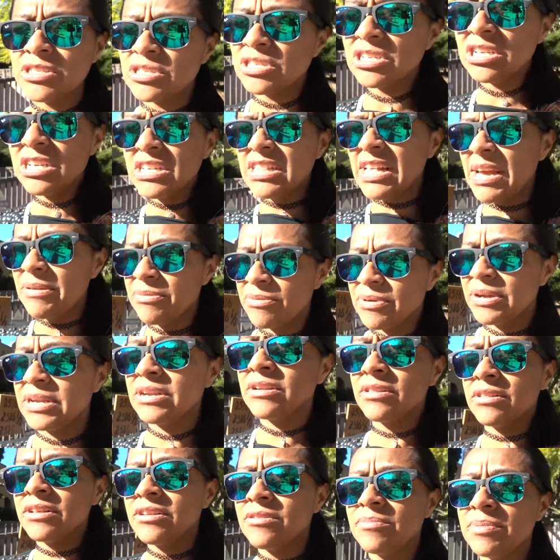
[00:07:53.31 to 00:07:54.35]
just gonna elaborate
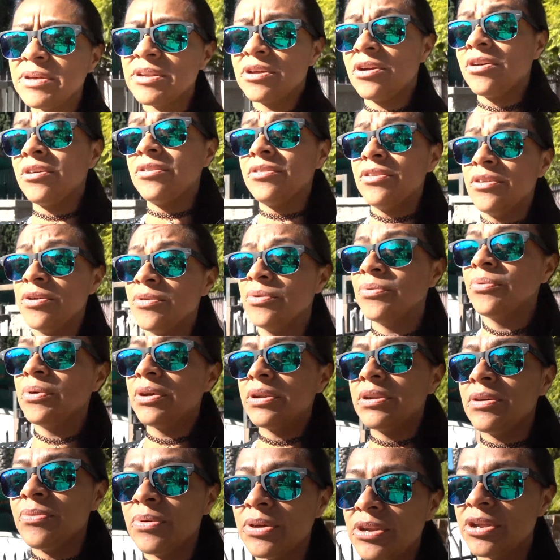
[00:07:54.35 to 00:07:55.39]
a little bit on
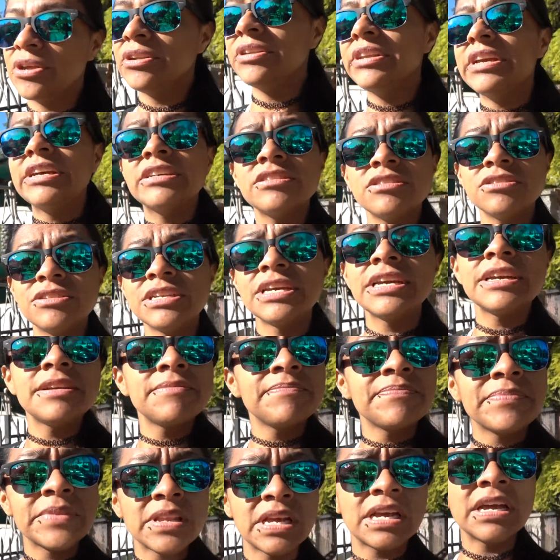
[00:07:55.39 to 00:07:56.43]
what went on yesterday.
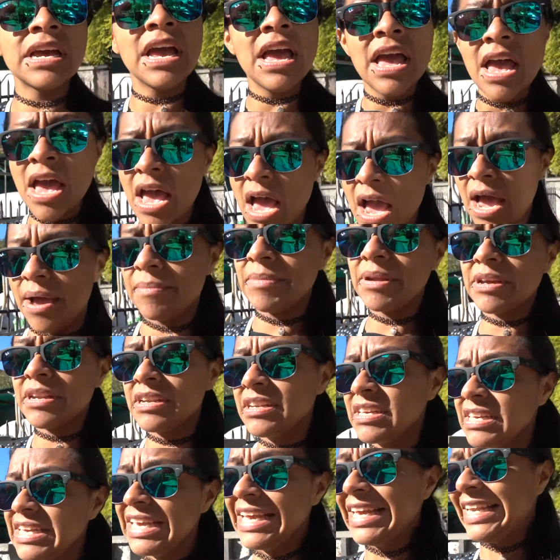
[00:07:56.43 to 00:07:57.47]
I'm not
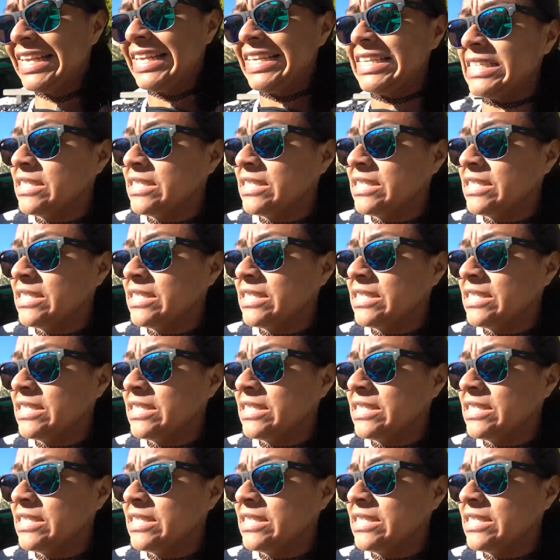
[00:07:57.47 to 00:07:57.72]
gonna get